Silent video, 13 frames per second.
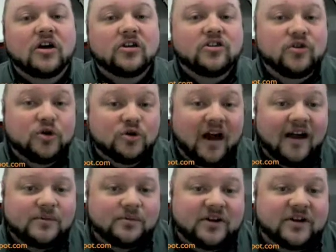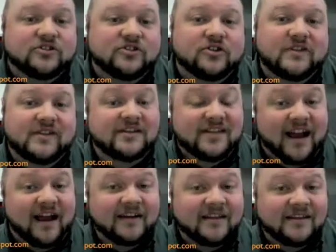Utilize pictures and
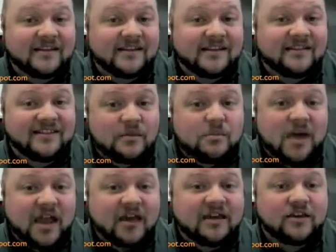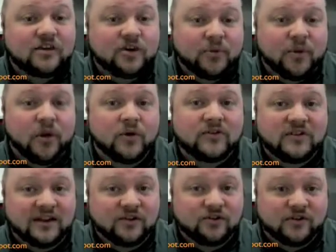text to make your
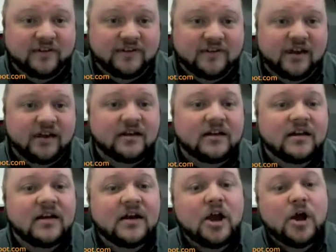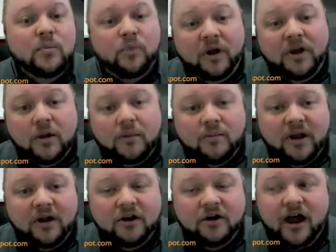post interesting. Break up
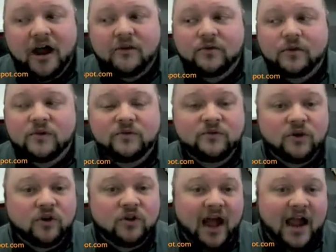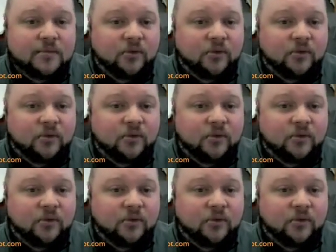paragraphs with full line